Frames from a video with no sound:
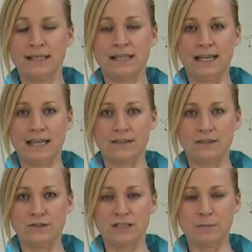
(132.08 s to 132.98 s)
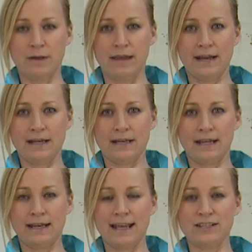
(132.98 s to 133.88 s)
Lengthen your spine,
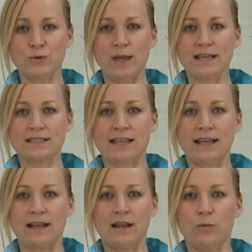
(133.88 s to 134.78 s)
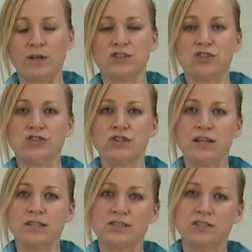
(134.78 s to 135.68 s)
and as you exhale, I want you to
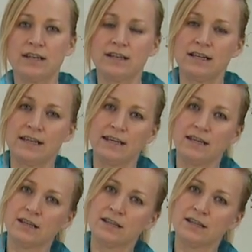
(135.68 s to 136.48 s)
just gently